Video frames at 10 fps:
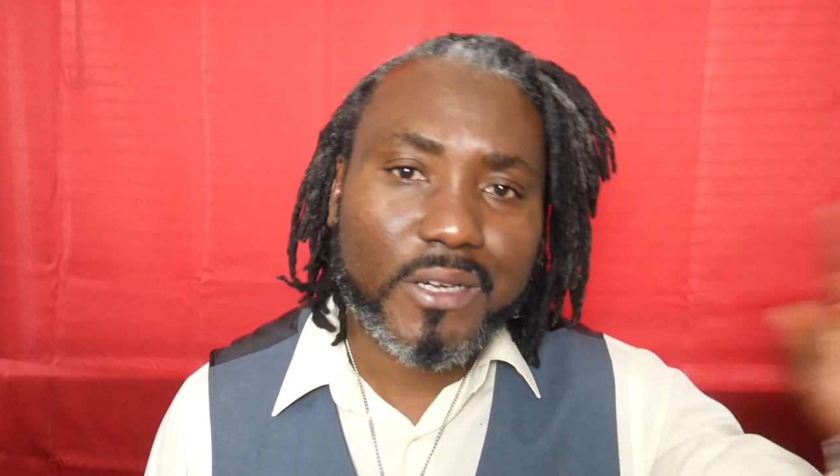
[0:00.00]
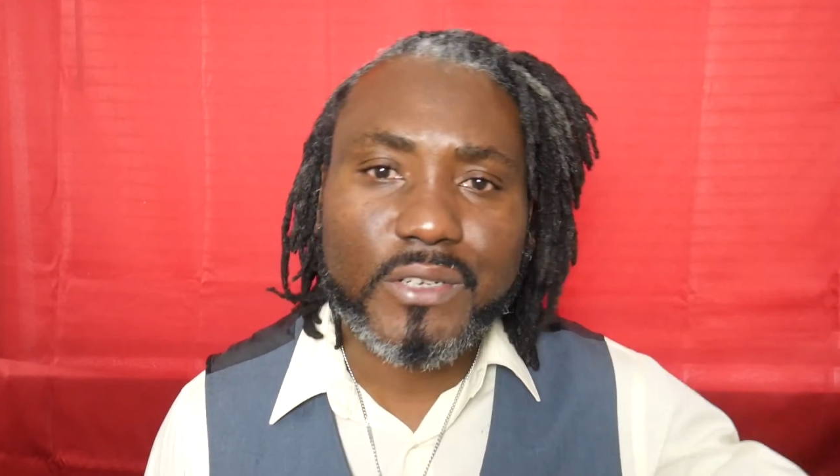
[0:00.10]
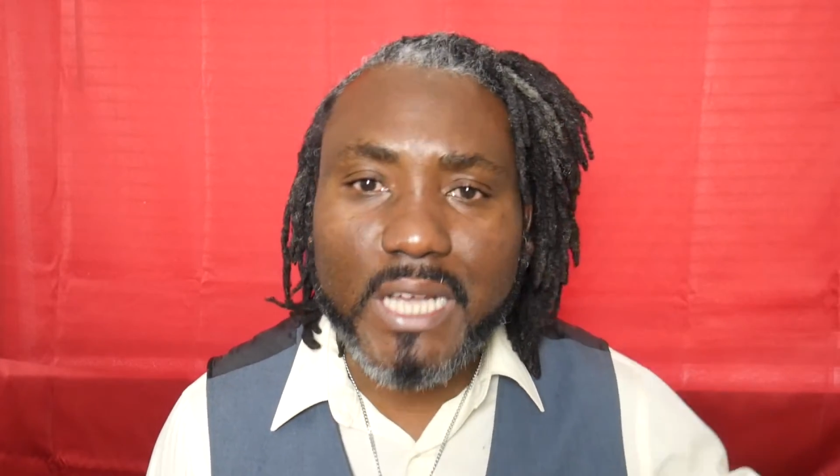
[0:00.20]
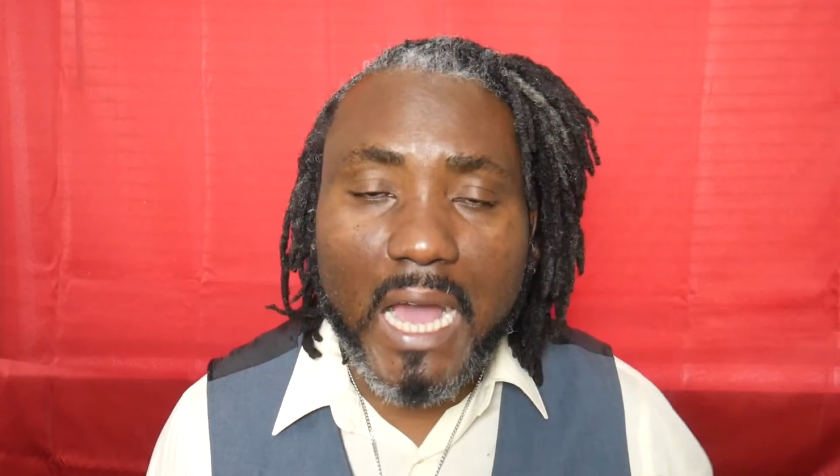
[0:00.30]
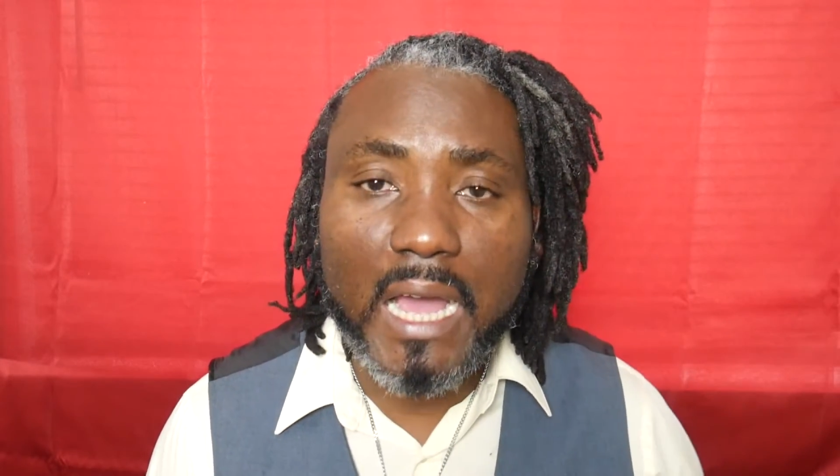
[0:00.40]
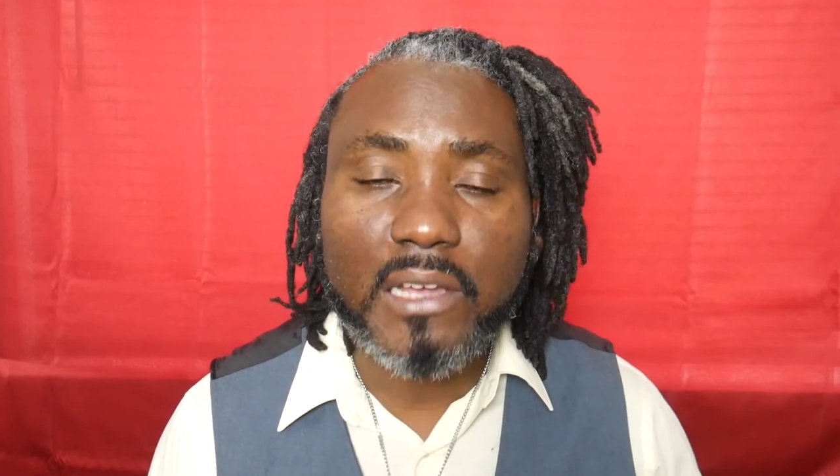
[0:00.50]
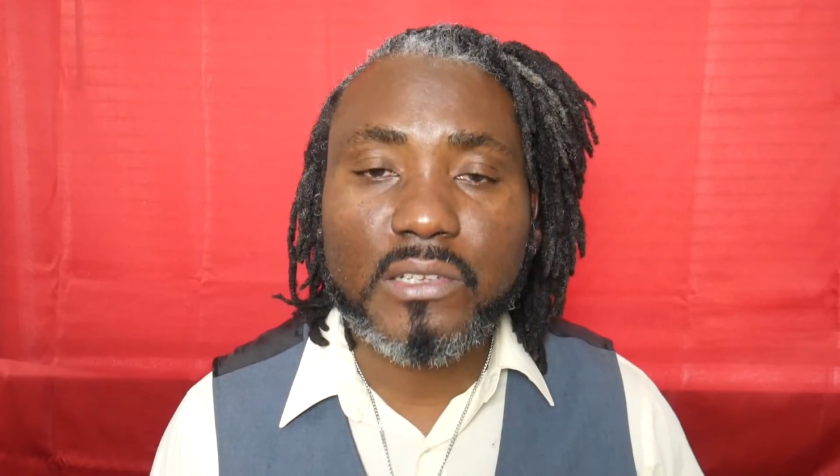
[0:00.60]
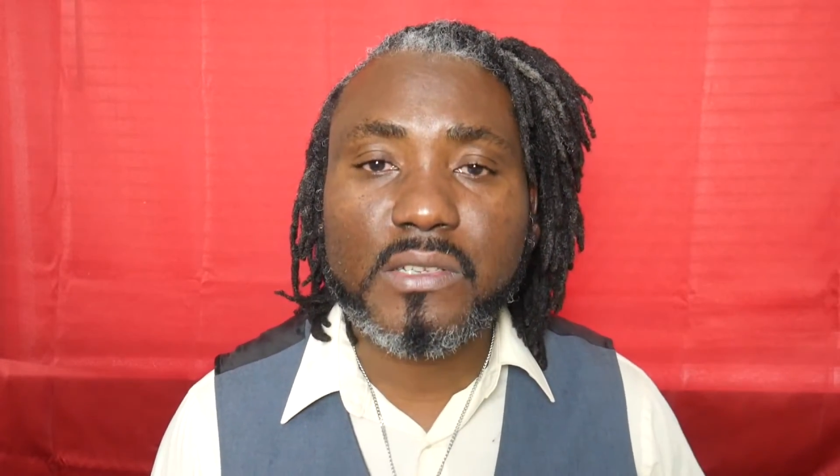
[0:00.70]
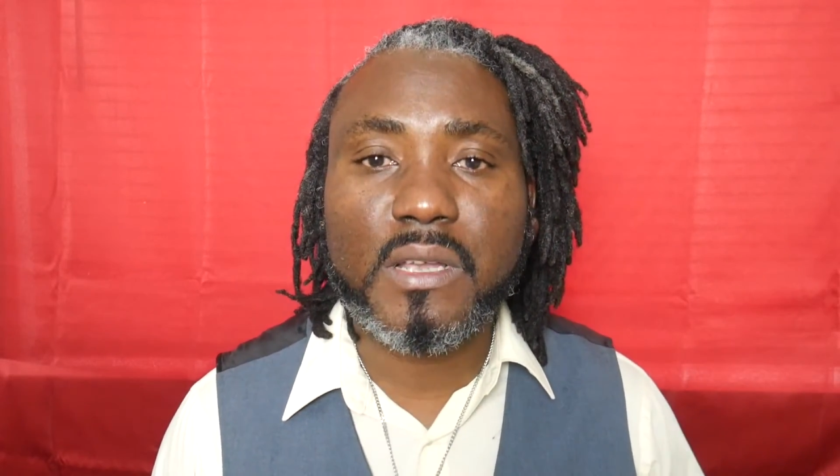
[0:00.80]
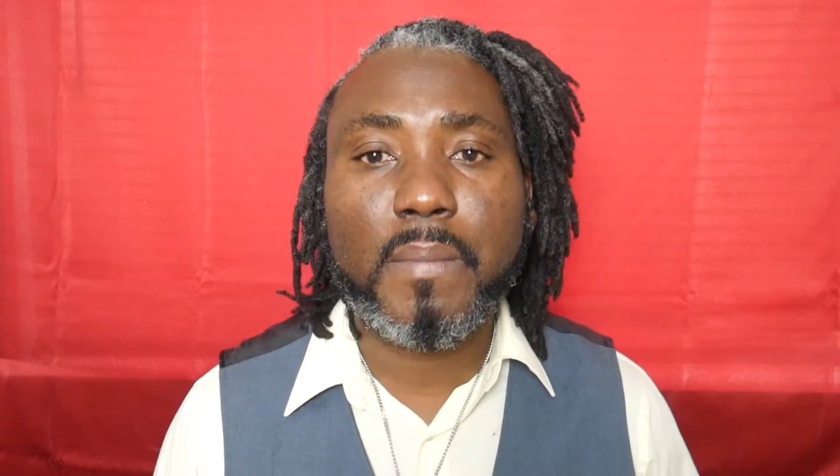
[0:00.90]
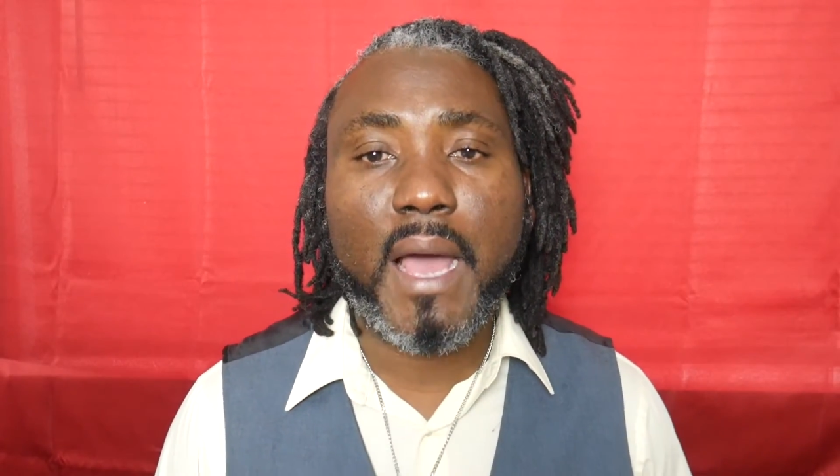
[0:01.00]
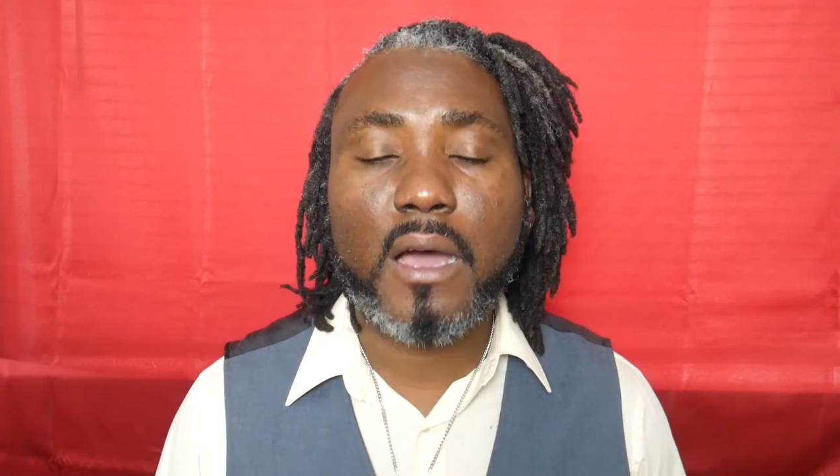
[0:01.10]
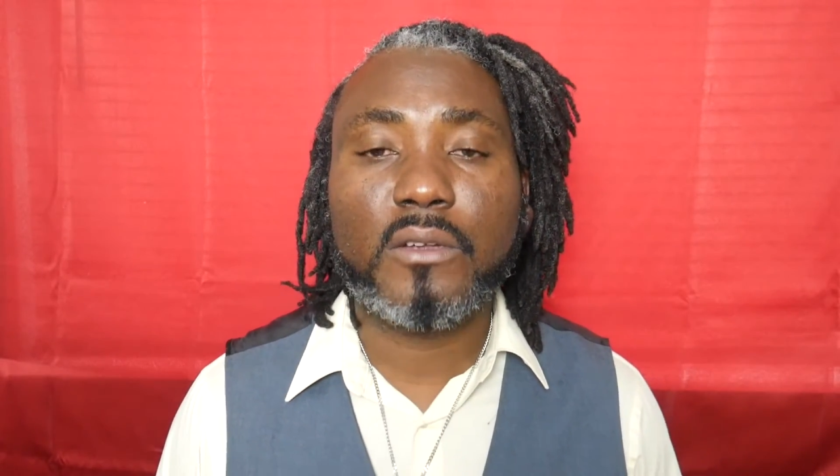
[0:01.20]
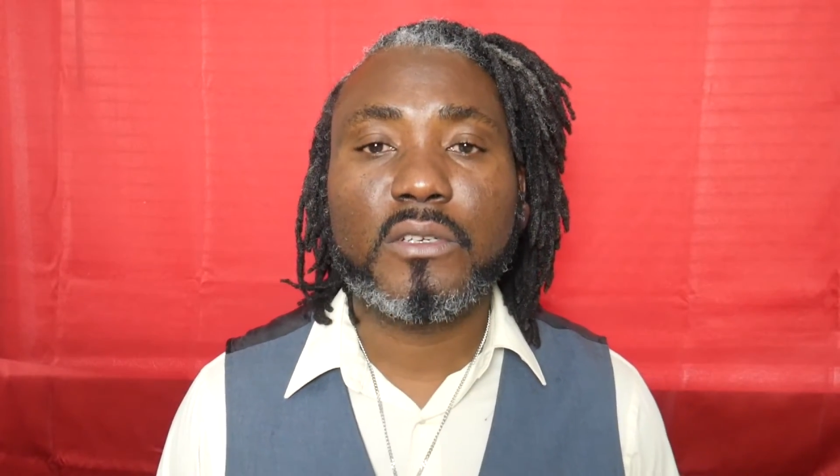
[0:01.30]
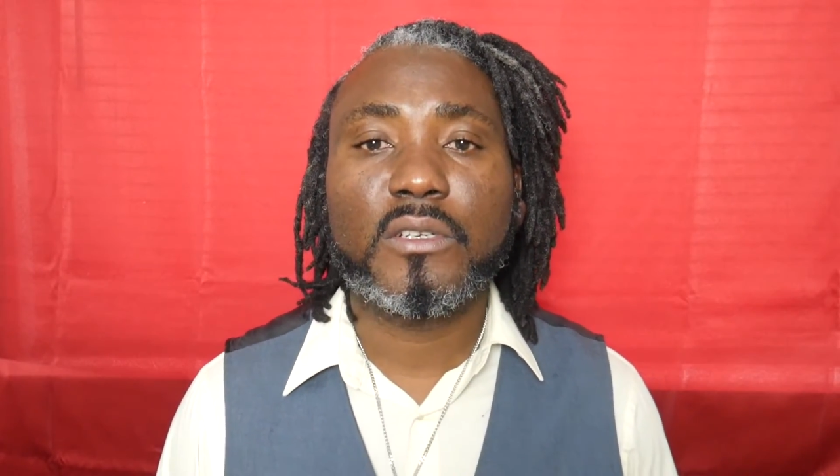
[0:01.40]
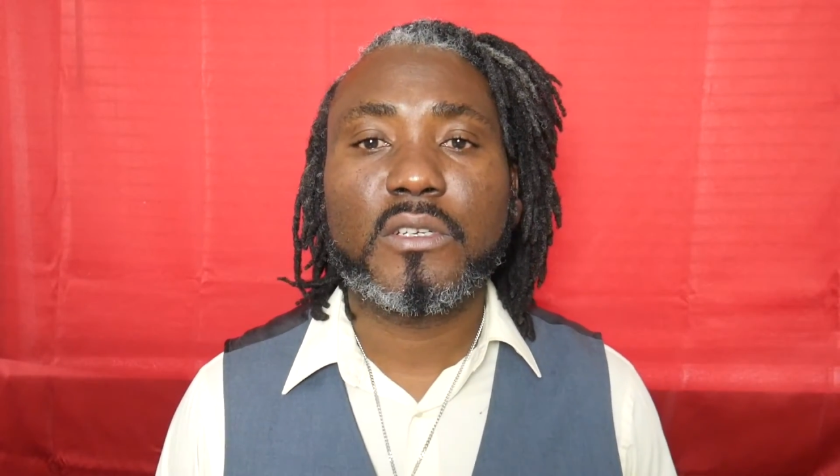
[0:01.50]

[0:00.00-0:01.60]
other guys about